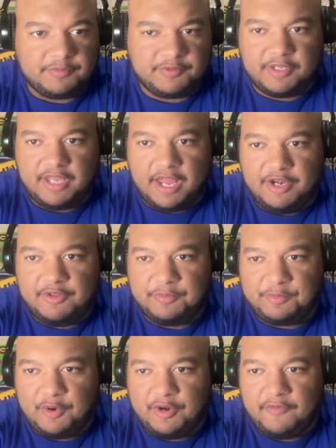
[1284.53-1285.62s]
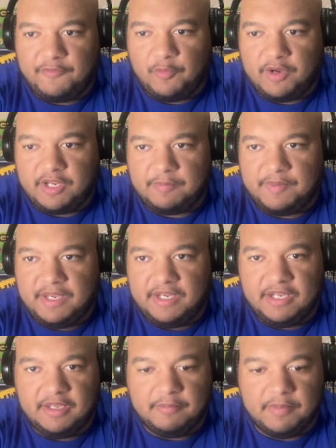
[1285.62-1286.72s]
So I know going off of
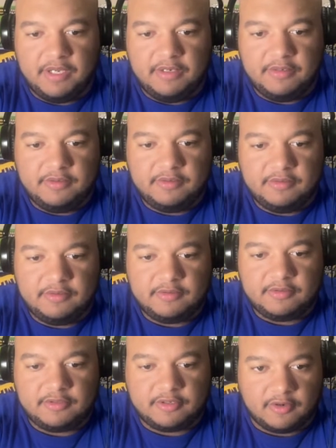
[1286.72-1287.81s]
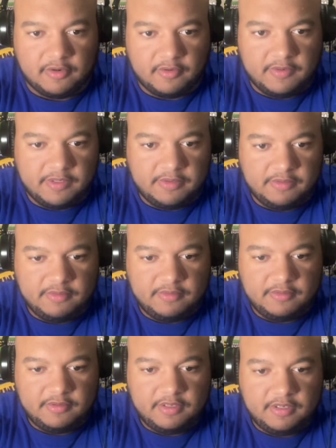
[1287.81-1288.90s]
Wikipedia, but screw it.
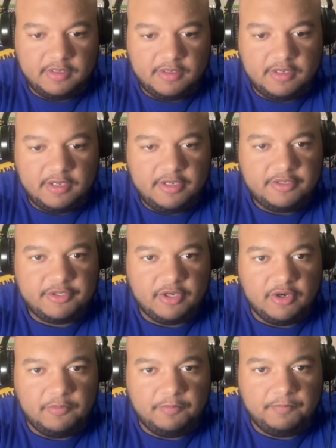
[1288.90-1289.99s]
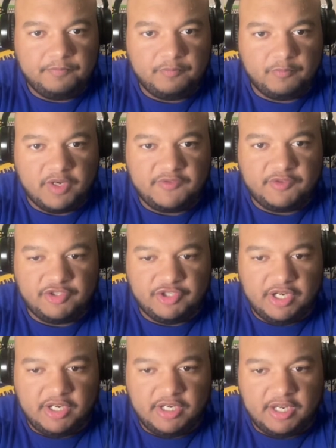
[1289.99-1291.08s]
So West
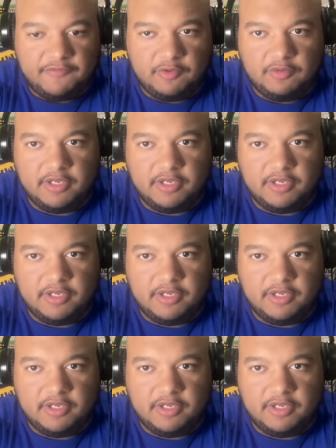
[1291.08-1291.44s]
Virginia, if you